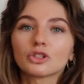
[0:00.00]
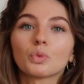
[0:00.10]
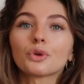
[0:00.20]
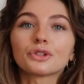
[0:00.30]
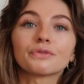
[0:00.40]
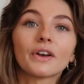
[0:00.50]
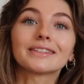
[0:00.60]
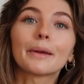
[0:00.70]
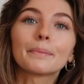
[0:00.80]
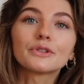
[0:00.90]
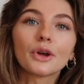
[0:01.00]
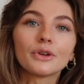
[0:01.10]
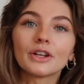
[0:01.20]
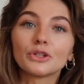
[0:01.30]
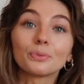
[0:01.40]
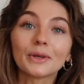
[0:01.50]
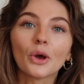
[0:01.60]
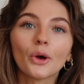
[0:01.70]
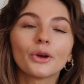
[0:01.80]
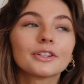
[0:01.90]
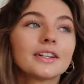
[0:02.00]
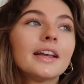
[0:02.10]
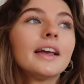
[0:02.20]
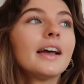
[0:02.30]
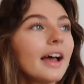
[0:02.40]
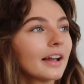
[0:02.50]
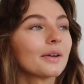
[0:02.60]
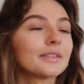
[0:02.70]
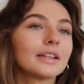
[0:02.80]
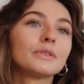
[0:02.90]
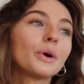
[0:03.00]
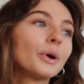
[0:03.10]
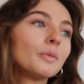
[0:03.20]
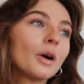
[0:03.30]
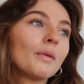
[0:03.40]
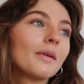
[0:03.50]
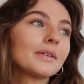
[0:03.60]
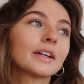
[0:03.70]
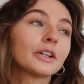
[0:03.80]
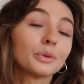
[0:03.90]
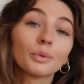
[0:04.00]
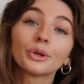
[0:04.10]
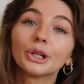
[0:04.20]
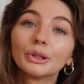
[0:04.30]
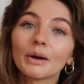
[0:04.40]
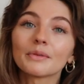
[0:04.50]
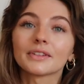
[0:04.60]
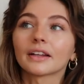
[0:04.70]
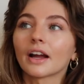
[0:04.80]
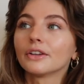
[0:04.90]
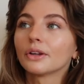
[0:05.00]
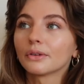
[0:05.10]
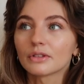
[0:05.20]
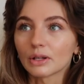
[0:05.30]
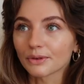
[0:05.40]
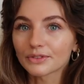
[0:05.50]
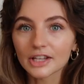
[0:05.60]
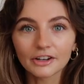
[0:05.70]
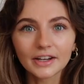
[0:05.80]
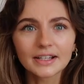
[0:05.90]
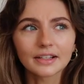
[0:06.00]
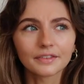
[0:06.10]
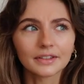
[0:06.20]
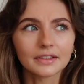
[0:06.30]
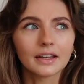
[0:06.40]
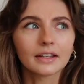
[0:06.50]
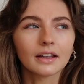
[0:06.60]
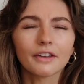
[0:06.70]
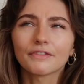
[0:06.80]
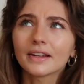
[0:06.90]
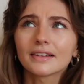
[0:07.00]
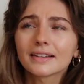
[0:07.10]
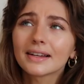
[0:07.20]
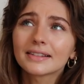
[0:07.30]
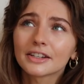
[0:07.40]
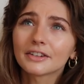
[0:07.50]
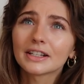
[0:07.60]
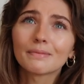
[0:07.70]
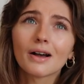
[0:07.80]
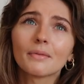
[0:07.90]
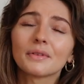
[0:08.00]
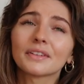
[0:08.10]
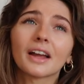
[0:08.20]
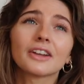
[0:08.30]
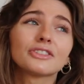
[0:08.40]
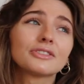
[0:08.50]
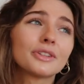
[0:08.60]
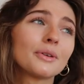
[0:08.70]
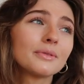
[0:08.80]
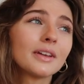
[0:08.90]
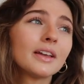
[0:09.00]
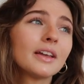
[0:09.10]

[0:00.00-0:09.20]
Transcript: Just watch the first episode and you'll be hooked and I was like no mom I was like I don't want to I was like I know there's a lot of series I was like I think there's eight series mom I was like I just don't